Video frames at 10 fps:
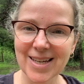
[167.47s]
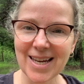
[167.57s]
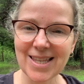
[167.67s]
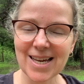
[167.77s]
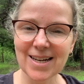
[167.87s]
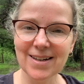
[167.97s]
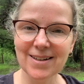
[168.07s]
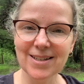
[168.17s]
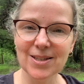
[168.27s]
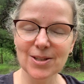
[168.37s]
Hey there,
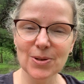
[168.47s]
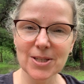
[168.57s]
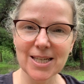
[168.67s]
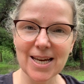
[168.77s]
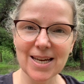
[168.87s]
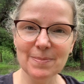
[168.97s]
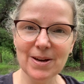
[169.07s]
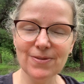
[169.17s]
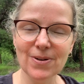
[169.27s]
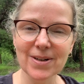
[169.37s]
it's Tuesday, May
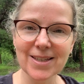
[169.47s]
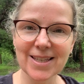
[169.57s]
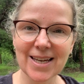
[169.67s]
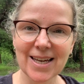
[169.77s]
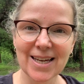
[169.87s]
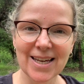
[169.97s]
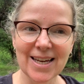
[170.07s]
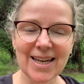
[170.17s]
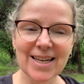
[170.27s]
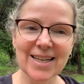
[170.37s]
4th,
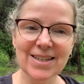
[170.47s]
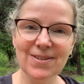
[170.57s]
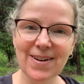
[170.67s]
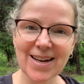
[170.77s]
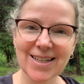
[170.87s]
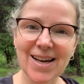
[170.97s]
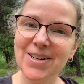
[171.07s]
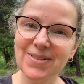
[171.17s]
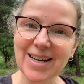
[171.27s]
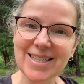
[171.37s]
and we've had a lot
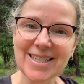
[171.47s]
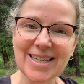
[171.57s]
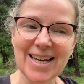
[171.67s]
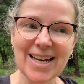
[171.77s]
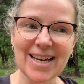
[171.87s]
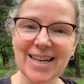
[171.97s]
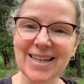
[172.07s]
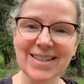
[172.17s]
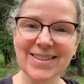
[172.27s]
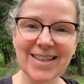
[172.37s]
of rain today and I
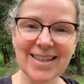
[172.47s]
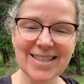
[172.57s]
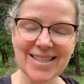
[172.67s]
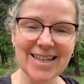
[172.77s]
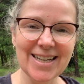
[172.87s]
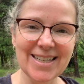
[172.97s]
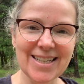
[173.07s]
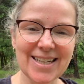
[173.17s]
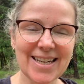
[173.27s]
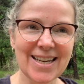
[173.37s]
don't think it's done.
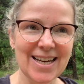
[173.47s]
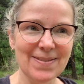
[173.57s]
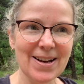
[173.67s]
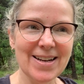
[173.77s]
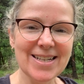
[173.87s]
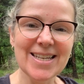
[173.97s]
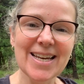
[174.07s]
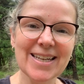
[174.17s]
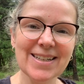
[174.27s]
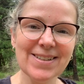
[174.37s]
I'm kind of
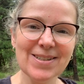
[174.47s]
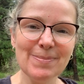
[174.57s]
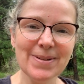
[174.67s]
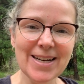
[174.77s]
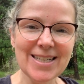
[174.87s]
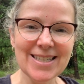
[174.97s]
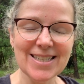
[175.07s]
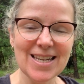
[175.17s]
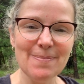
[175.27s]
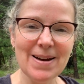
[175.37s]
taking a little break to
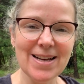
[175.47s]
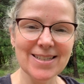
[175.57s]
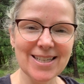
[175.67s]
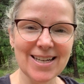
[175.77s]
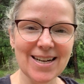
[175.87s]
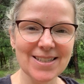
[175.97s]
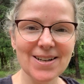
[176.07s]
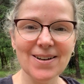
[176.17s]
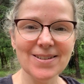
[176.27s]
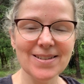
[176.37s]
step out and see how the
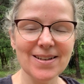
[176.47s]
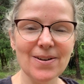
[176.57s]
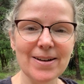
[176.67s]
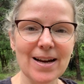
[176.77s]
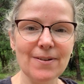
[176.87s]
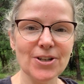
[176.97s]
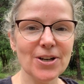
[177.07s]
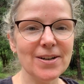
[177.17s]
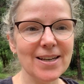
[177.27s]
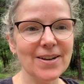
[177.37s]
garden's going after
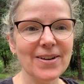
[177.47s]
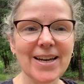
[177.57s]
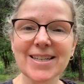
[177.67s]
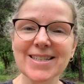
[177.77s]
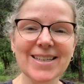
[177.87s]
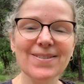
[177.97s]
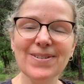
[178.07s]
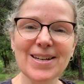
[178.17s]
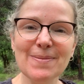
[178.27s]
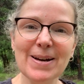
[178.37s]
all that rain and see if
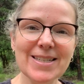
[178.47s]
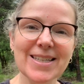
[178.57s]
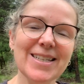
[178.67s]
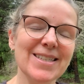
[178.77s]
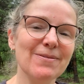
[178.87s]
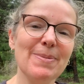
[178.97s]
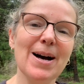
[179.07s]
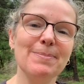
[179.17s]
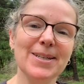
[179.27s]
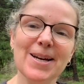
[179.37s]
any of my seeds have
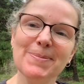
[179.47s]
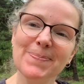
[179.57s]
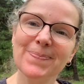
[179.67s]
popped up.